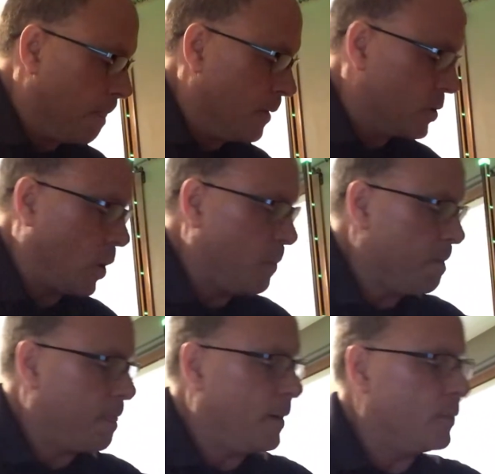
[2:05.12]
So
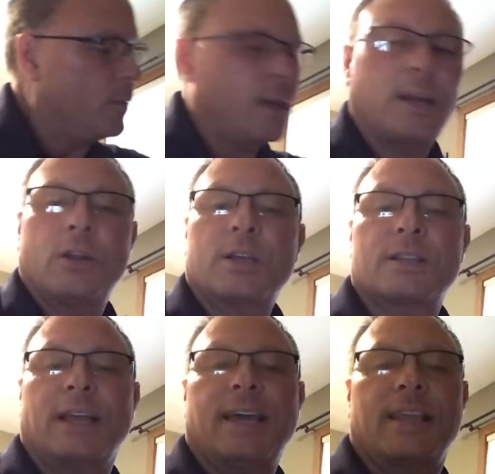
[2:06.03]
it'll look
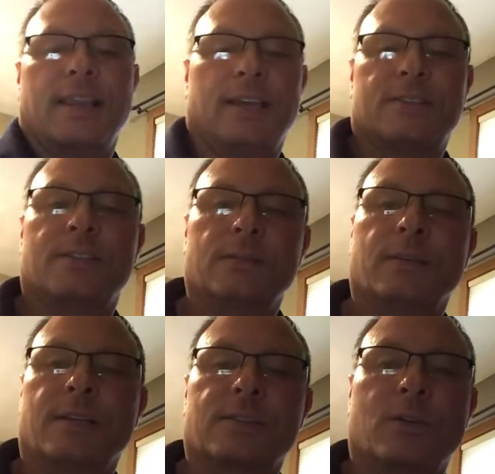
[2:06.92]
like this.
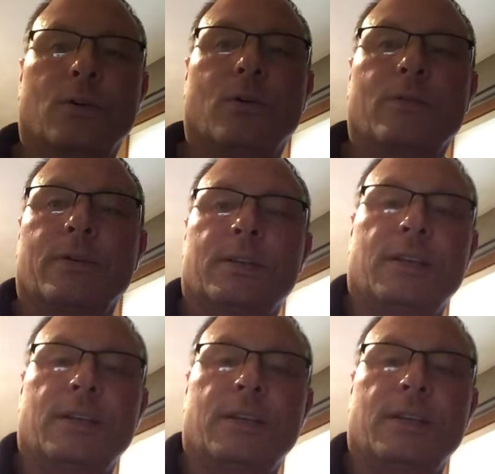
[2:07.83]
Let's go over to